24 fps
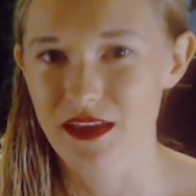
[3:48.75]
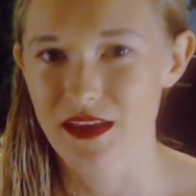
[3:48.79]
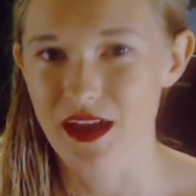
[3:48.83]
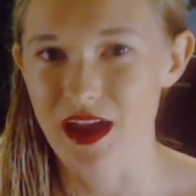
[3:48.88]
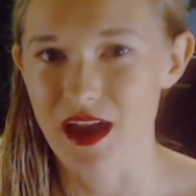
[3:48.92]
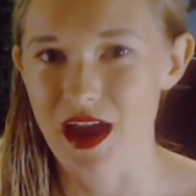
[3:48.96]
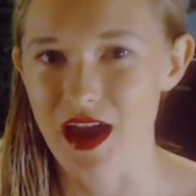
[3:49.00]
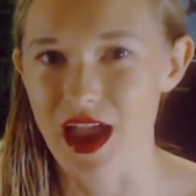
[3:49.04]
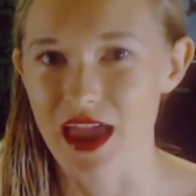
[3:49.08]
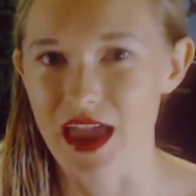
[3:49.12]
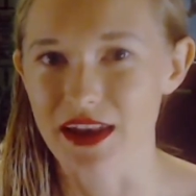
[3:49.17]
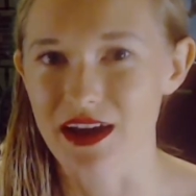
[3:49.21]

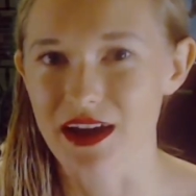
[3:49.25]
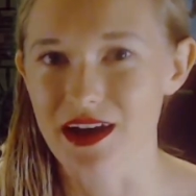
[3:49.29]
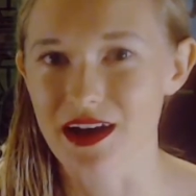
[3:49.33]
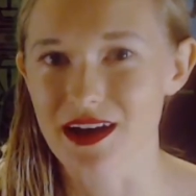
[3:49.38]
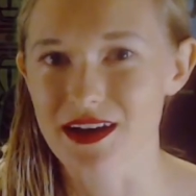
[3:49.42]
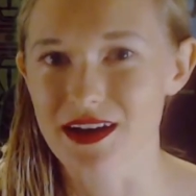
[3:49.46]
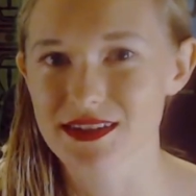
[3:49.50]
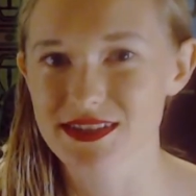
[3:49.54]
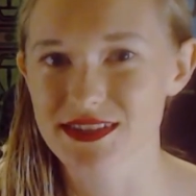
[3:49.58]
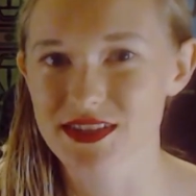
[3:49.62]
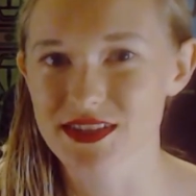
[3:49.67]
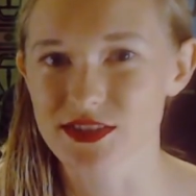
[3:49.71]
and
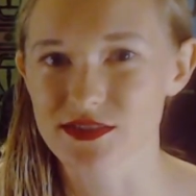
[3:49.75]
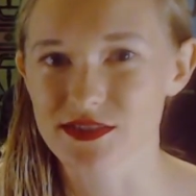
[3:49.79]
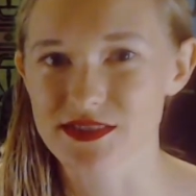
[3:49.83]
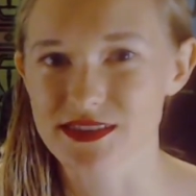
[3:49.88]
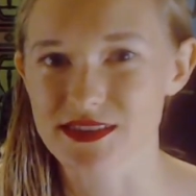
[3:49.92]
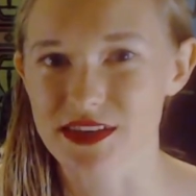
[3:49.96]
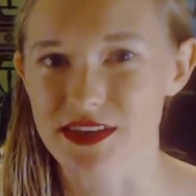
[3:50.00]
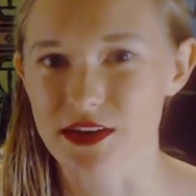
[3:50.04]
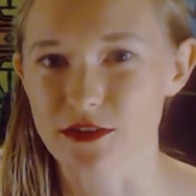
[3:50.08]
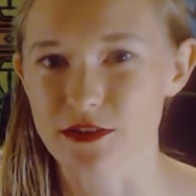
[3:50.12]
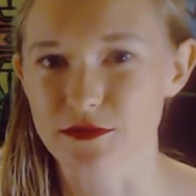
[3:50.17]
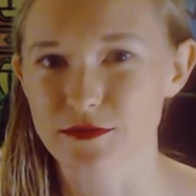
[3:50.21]
ask
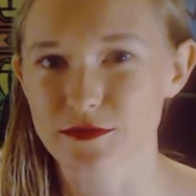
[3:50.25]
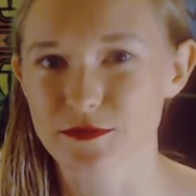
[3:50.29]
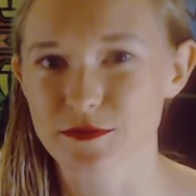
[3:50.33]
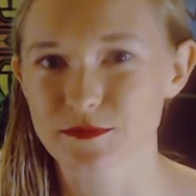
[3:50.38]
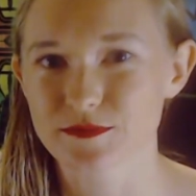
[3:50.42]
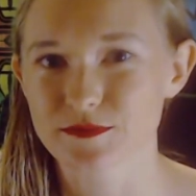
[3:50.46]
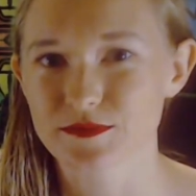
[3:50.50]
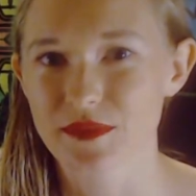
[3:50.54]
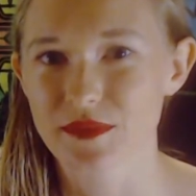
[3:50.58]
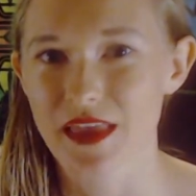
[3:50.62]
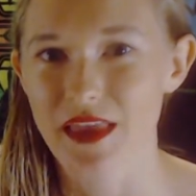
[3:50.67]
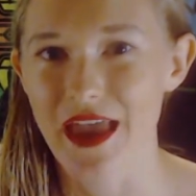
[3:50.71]
yourself,
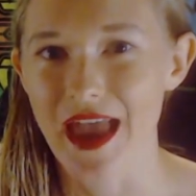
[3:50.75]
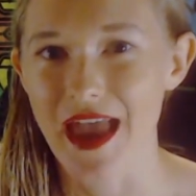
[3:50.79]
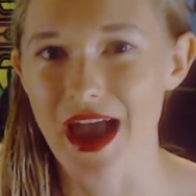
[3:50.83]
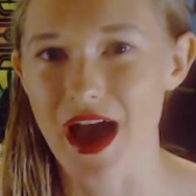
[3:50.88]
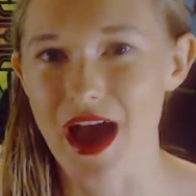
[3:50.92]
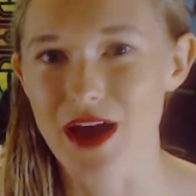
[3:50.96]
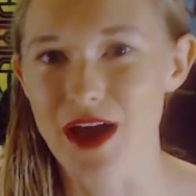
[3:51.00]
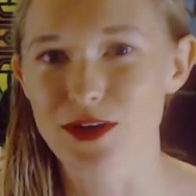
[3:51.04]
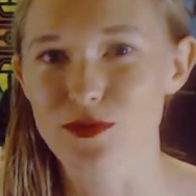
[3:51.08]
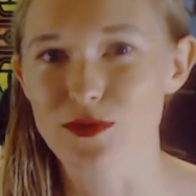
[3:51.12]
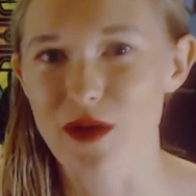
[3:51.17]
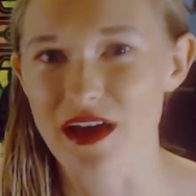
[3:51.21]

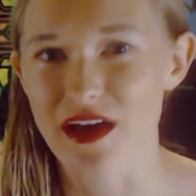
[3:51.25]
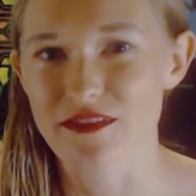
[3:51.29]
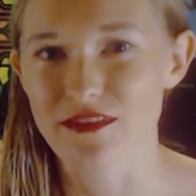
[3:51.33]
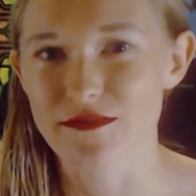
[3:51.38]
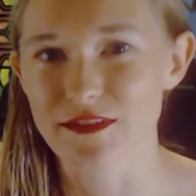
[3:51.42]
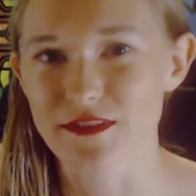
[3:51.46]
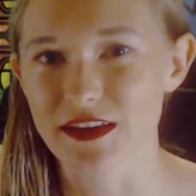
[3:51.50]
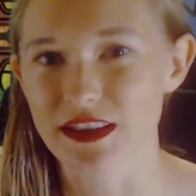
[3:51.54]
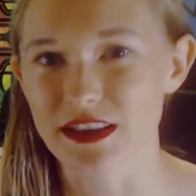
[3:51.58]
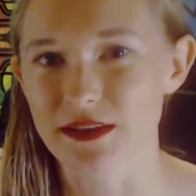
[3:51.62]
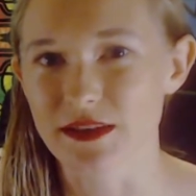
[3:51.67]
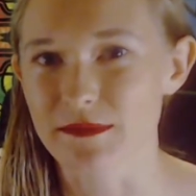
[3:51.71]
how do I
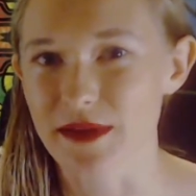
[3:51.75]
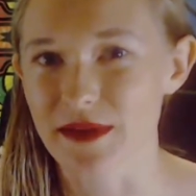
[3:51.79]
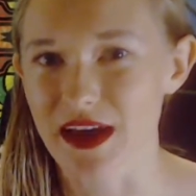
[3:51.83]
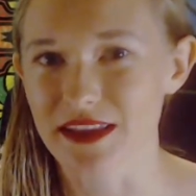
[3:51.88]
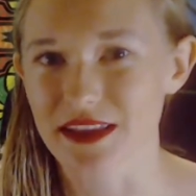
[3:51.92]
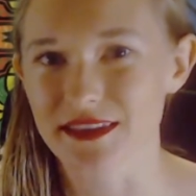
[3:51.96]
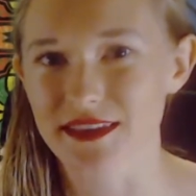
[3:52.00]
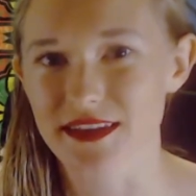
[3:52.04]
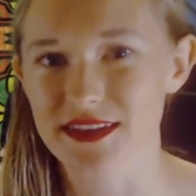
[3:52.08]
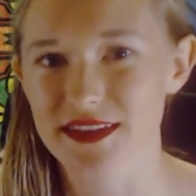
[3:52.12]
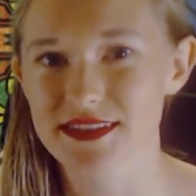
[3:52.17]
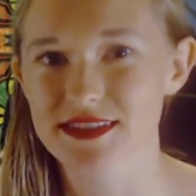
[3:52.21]
feel
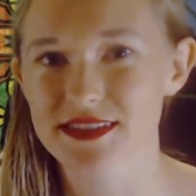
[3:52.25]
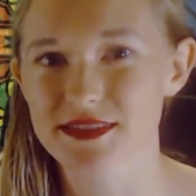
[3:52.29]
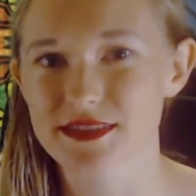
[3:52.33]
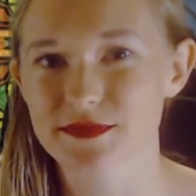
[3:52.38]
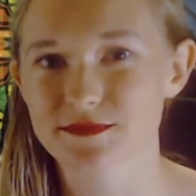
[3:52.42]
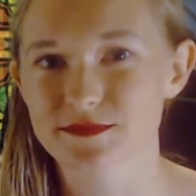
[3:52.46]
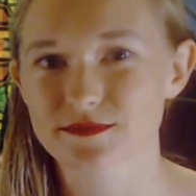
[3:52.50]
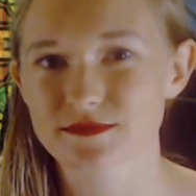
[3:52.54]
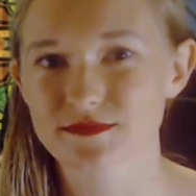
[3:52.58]
about this?